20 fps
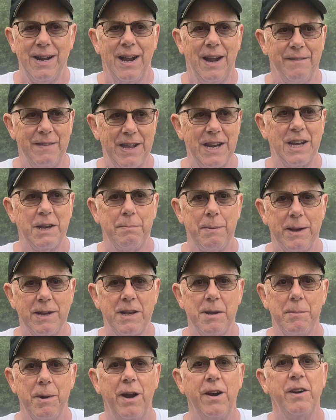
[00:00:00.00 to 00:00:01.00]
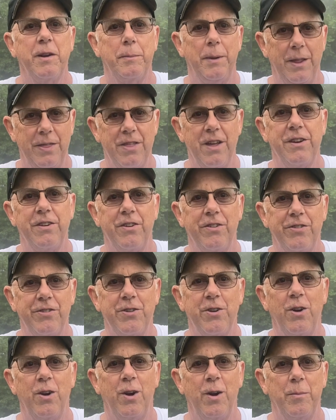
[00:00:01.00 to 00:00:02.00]
Then expect tomorrow to be
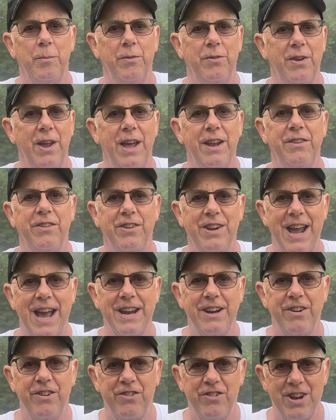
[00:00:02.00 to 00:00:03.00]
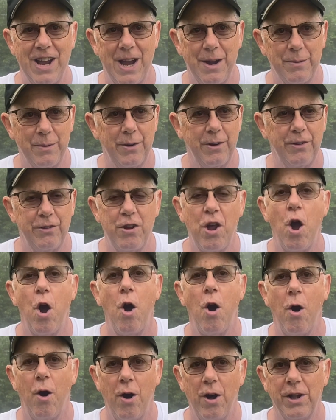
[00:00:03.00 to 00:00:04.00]
thunderstorms and scattered showers
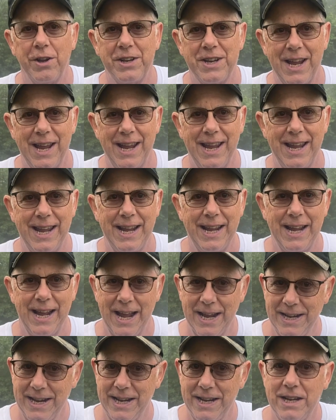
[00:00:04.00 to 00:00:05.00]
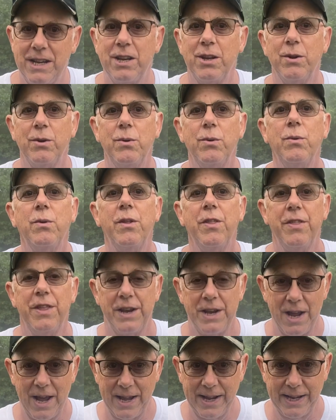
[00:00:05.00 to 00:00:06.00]
all day and into the
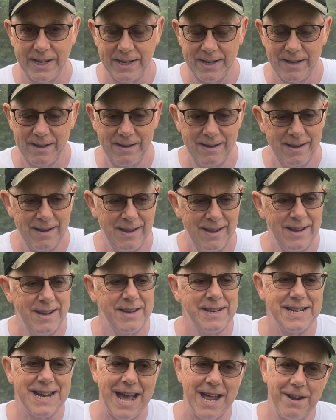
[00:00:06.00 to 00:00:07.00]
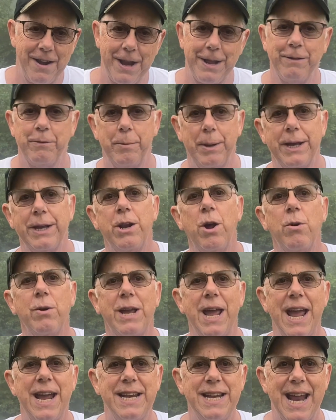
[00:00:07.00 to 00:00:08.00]
night. Saturday will be an
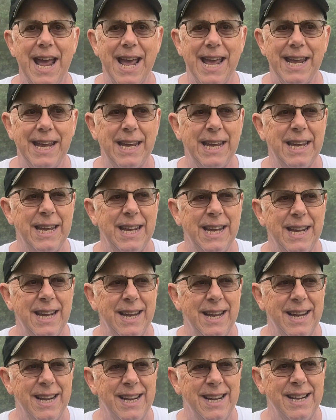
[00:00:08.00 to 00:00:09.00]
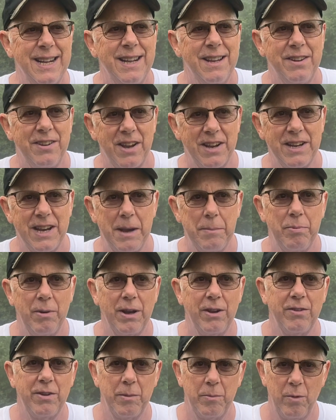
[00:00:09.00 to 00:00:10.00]
okay day. Sunday
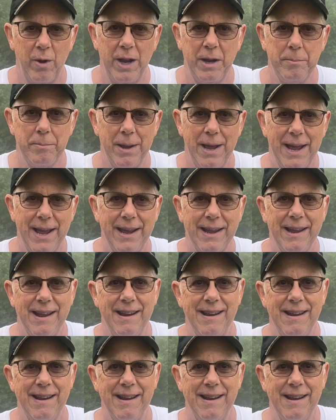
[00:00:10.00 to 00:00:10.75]
brings some rain back.